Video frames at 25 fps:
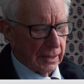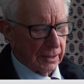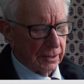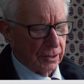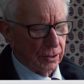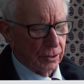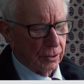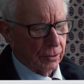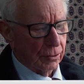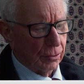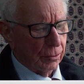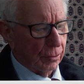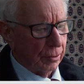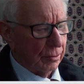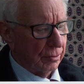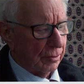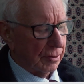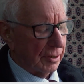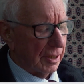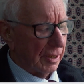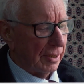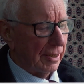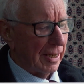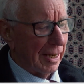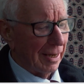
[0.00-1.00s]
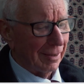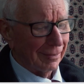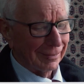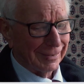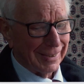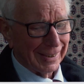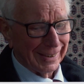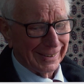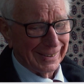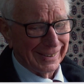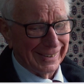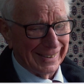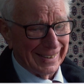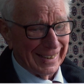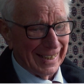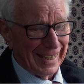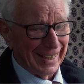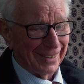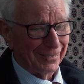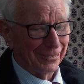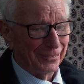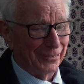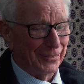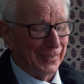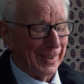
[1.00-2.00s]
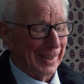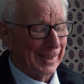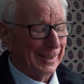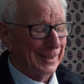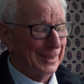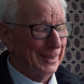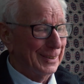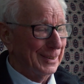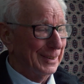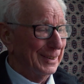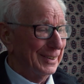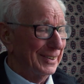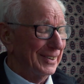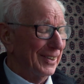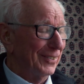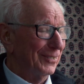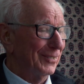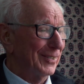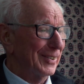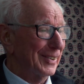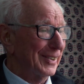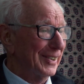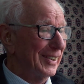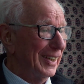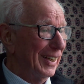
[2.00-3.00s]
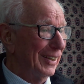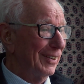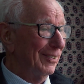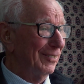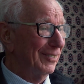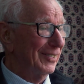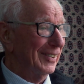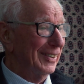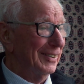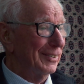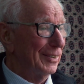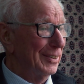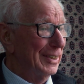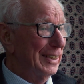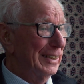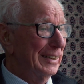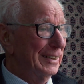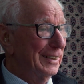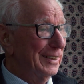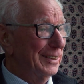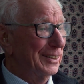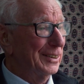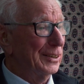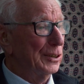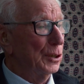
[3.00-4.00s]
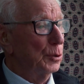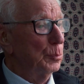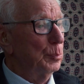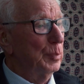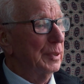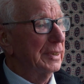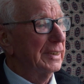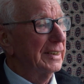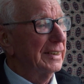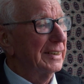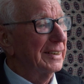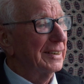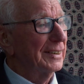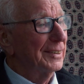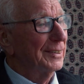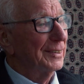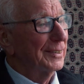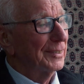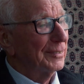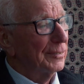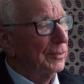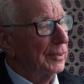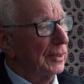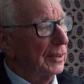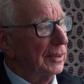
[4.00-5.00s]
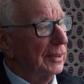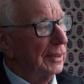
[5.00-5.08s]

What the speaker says: don't go looking out and take pictures of myself. It's too busy, sort of.